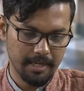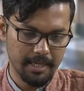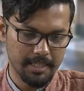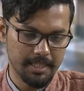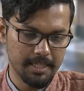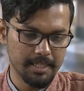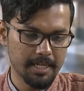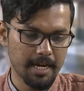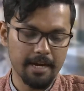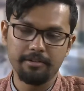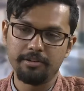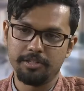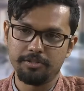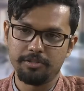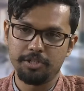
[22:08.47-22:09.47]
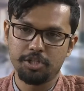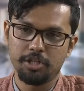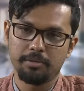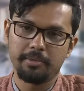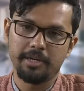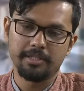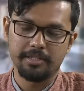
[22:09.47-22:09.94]
his design in
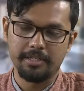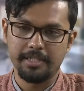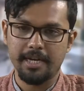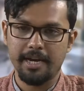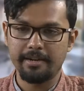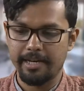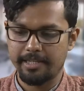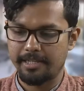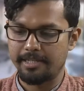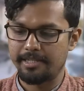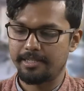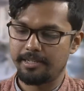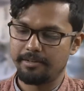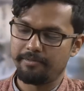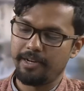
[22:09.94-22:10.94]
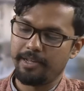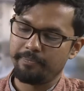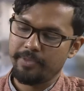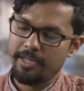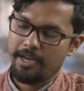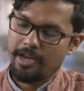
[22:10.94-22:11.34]
Richard Meier's design extensively,